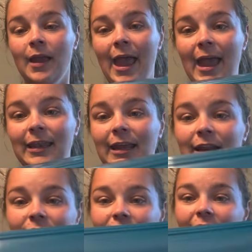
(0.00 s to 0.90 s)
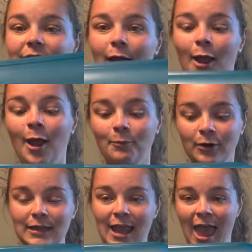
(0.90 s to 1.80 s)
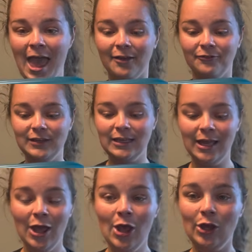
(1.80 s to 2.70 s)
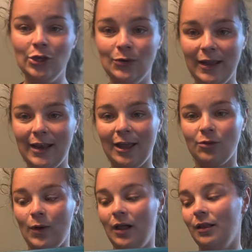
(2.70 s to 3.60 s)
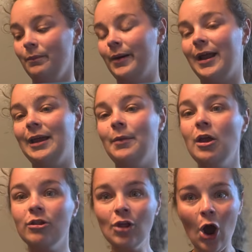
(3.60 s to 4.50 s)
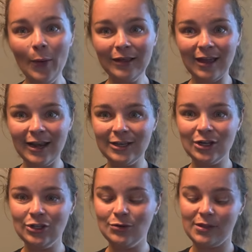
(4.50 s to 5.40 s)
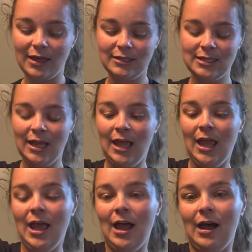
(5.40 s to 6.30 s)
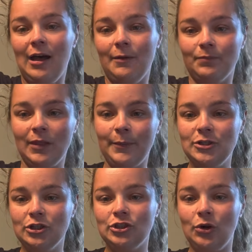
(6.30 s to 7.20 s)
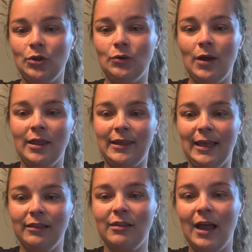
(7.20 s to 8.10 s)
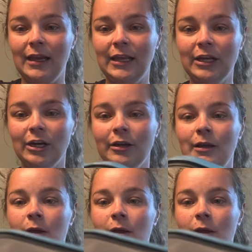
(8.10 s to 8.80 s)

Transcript: And it is like a pretty hefty unit as well, but I'm so excited to use it. Let me just show you the inside here.